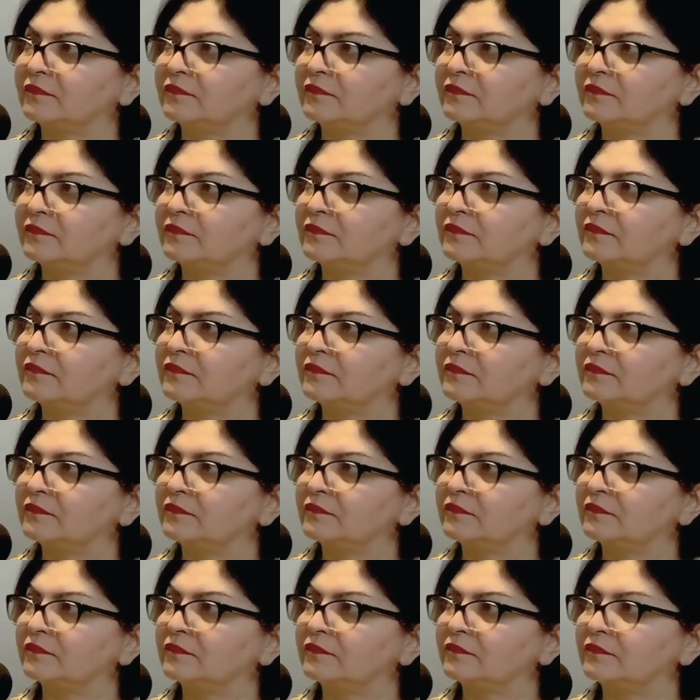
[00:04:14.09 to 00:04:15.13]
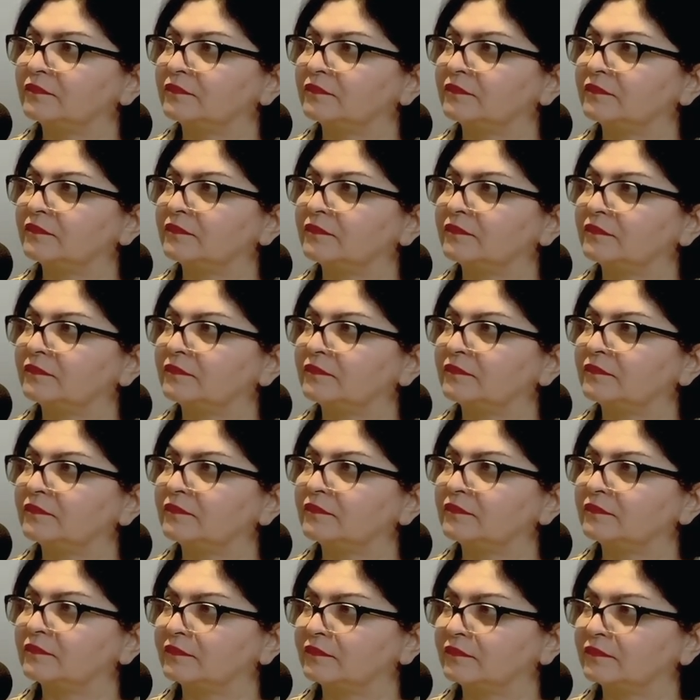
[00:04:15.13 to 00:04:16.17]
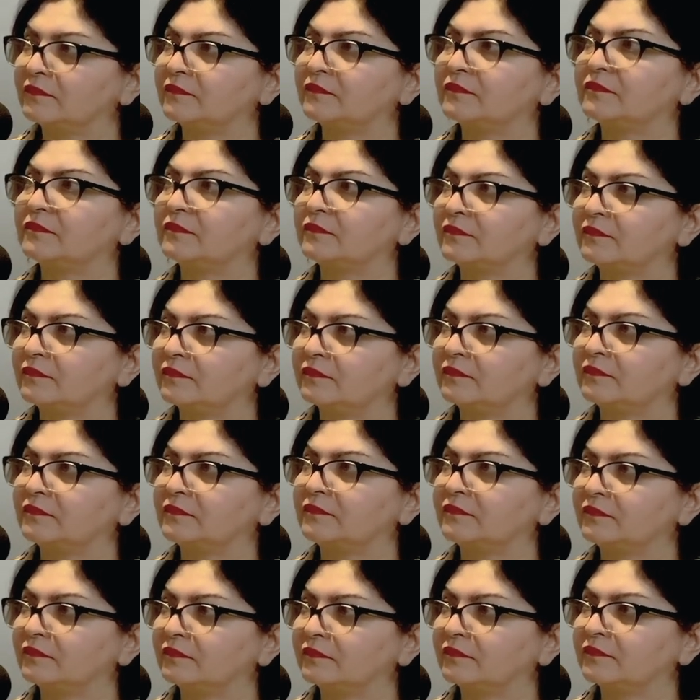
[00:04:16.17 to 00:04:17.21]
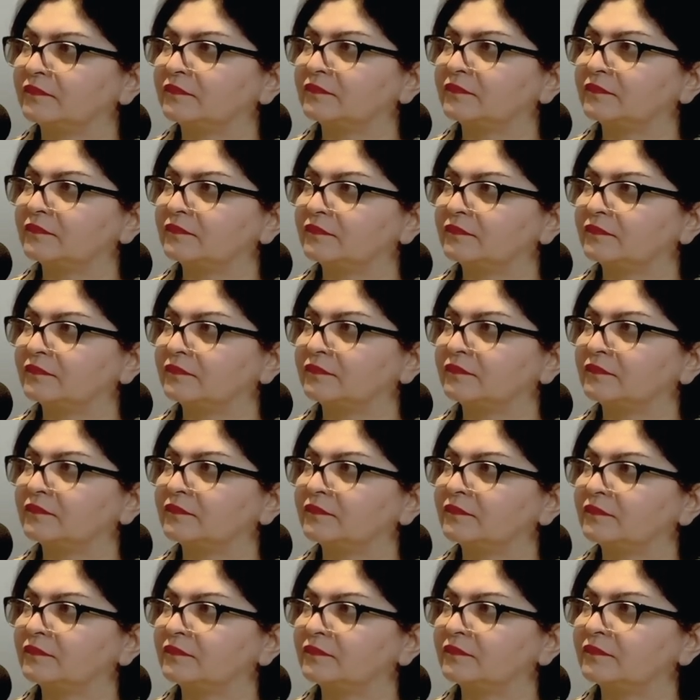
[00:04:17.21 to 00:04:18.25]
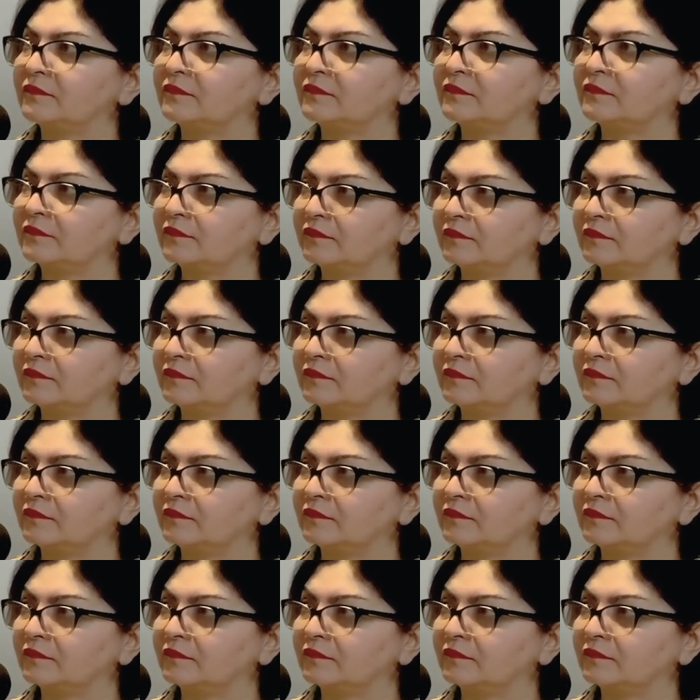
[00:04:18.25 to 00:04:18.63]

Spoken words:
No words are spoken by the person on screen.